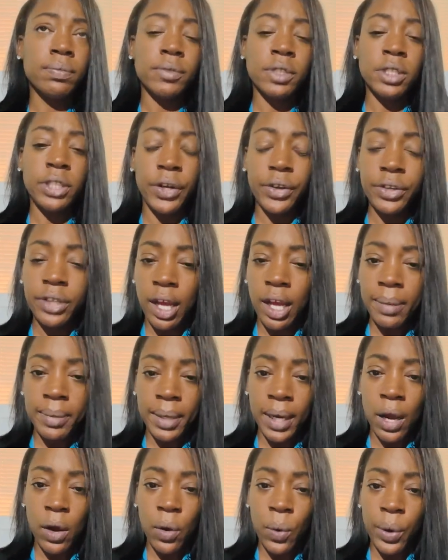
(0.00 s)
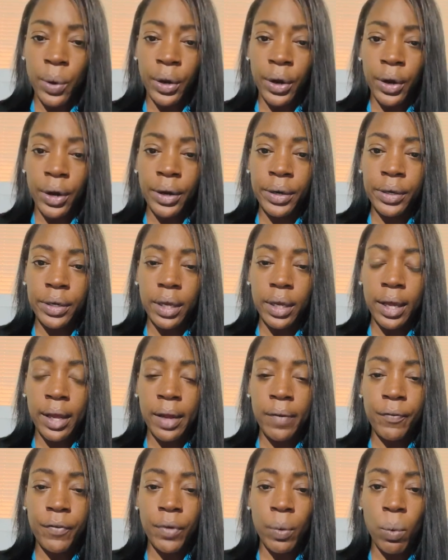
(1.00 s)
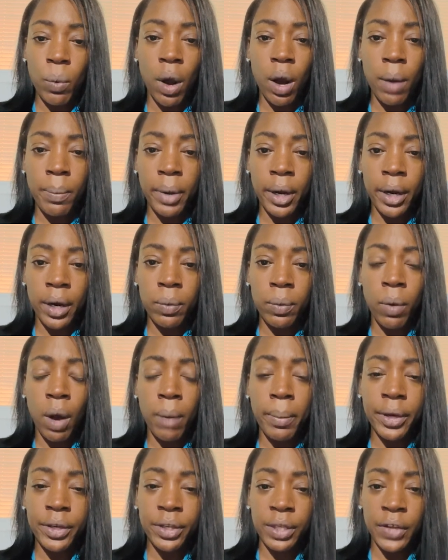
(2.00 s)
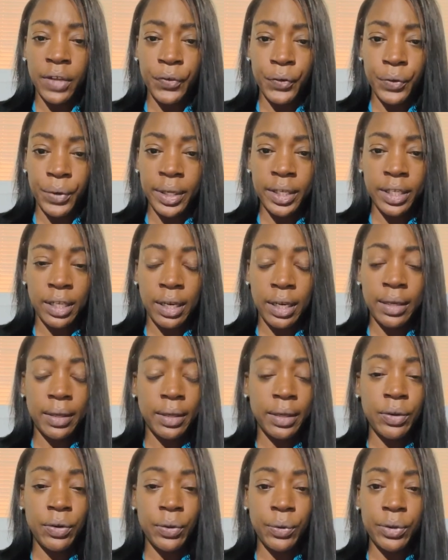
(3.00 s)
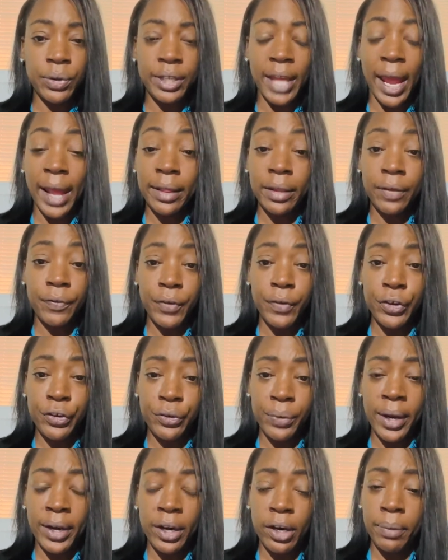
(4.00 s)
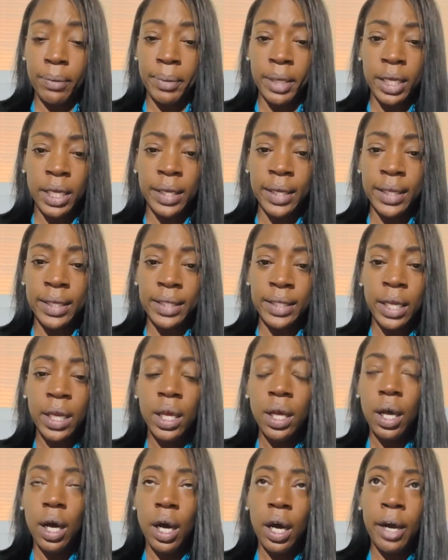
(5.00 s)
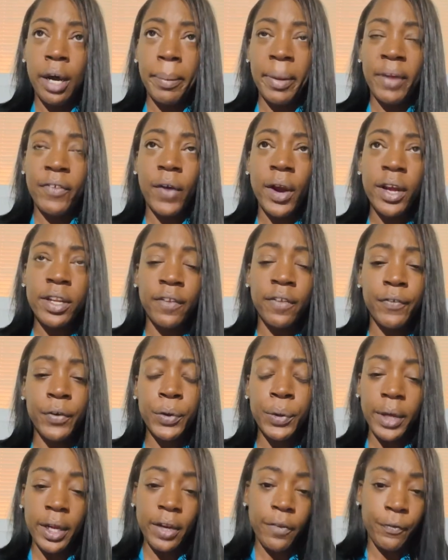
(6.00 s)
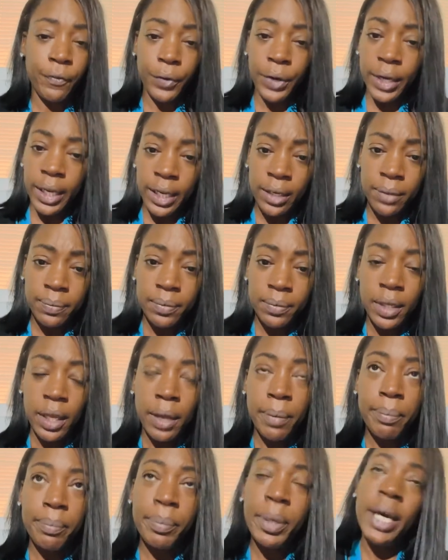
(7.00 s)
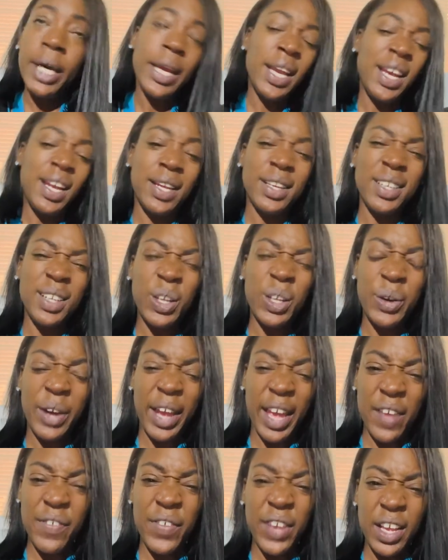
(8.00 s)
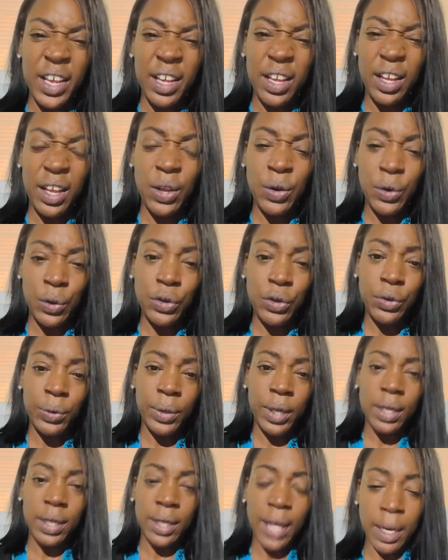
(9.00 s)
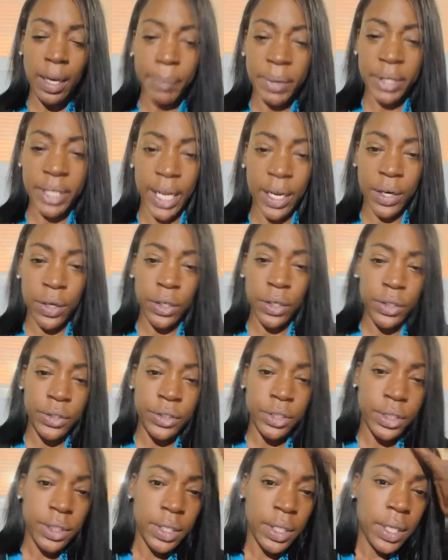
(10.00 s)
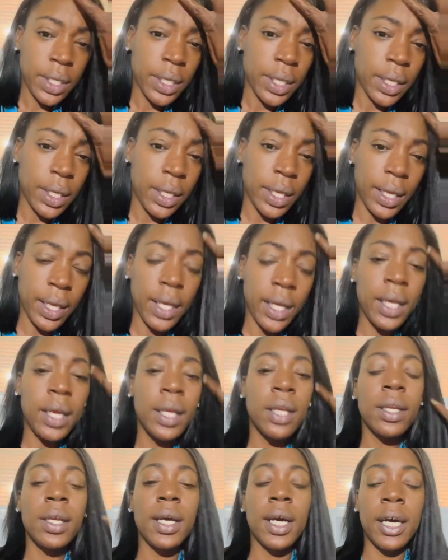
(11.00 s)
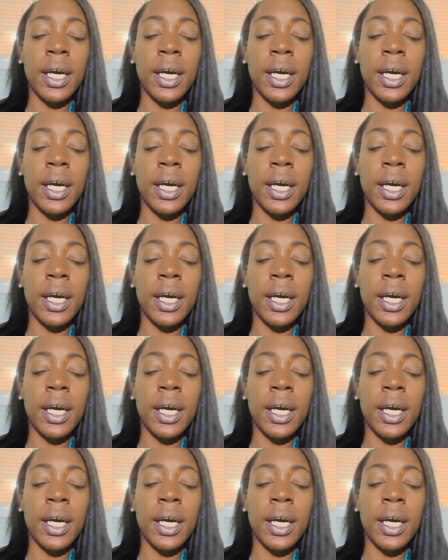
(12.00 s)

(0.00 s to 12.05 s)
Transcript: There's times that I ordered from Walmart deliveries, and, you know, stacked the refrigerator, because as far as the food, it's free, but it is a little heavy. You know, you do eat a lot of potatoes, and,